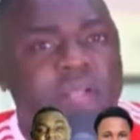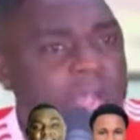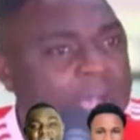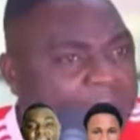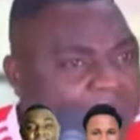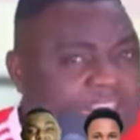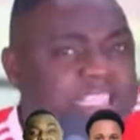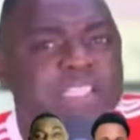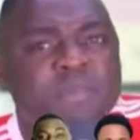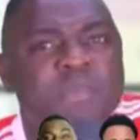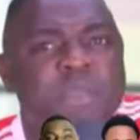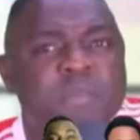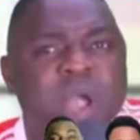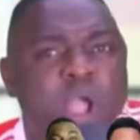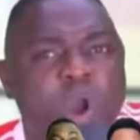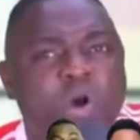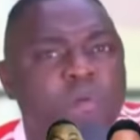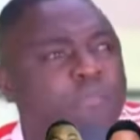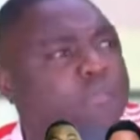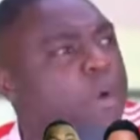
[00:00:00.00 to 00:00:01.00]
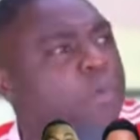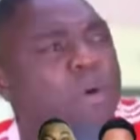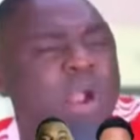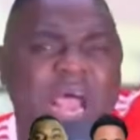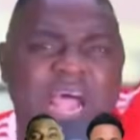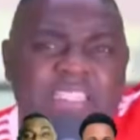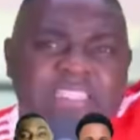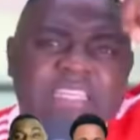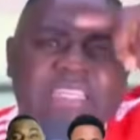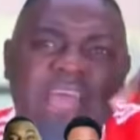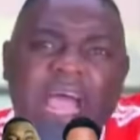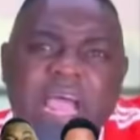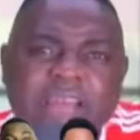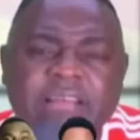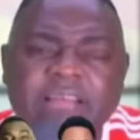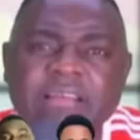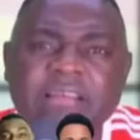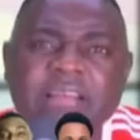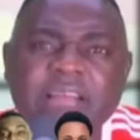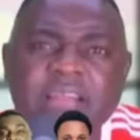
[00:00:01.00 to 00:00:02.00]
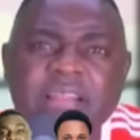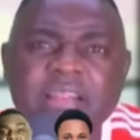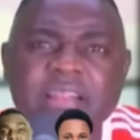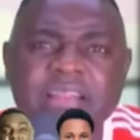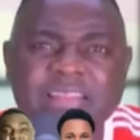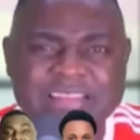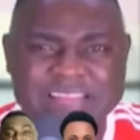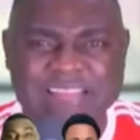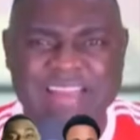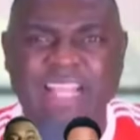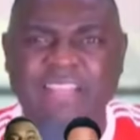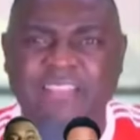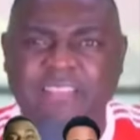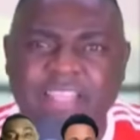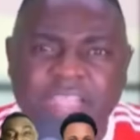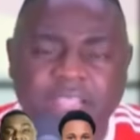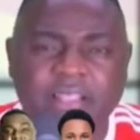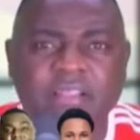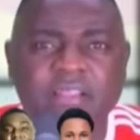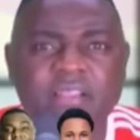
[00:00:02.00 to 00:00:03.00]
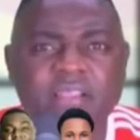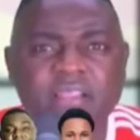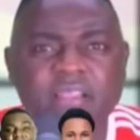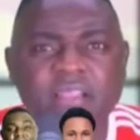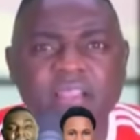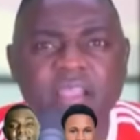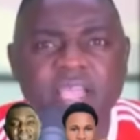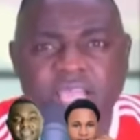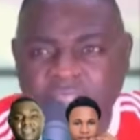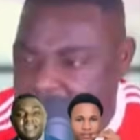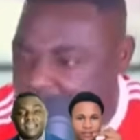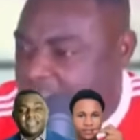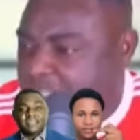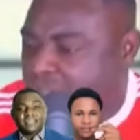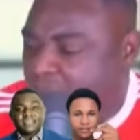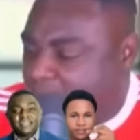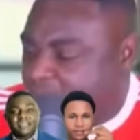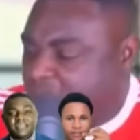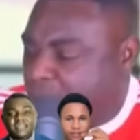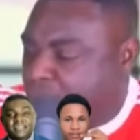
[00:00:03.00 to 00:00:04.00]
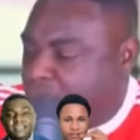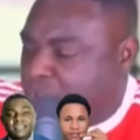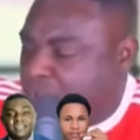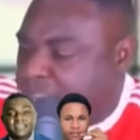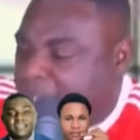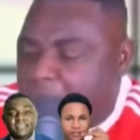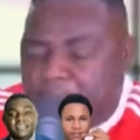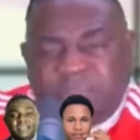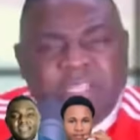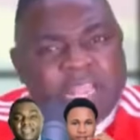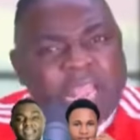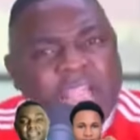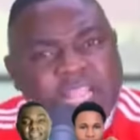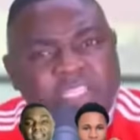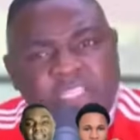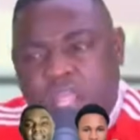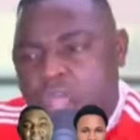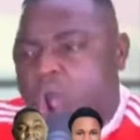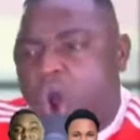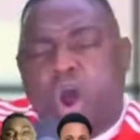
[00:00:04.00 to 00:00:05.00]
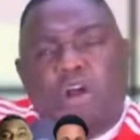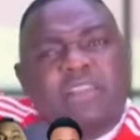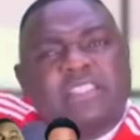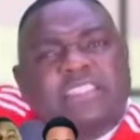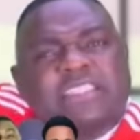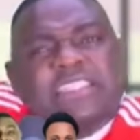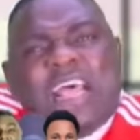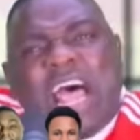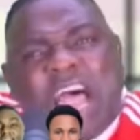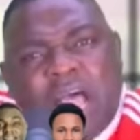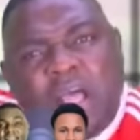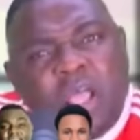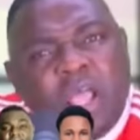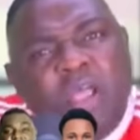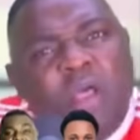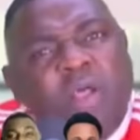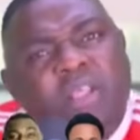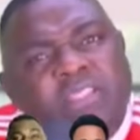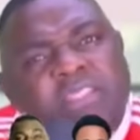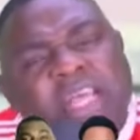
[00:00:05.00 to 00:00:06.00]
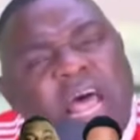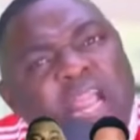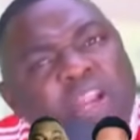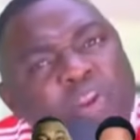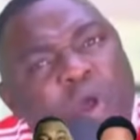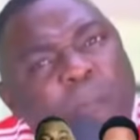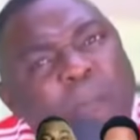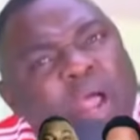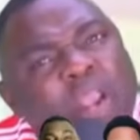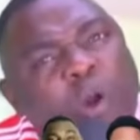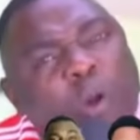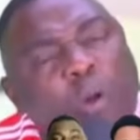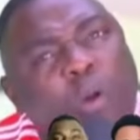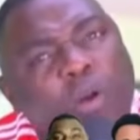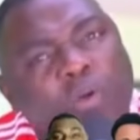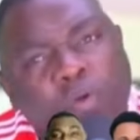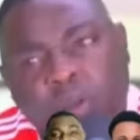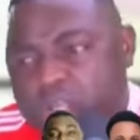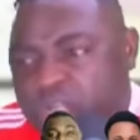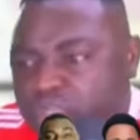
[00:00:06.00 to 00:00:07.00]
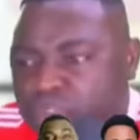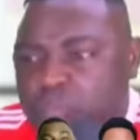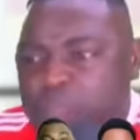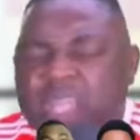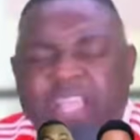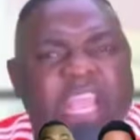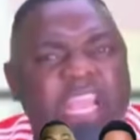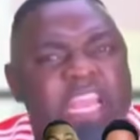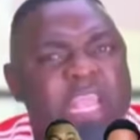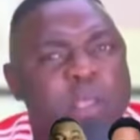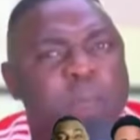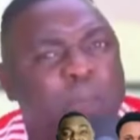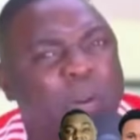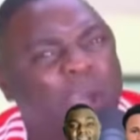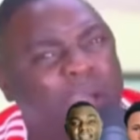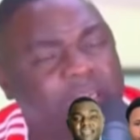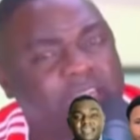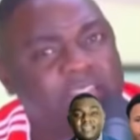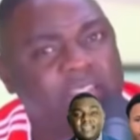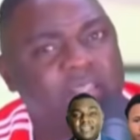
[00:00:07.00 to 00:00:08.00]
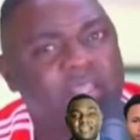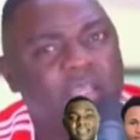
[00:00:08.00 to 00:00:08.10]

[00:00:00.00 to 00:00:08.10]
Ask me, my own friend, what has he done? Nothing. He has not been able to capitalize on sad number no one to make any impact.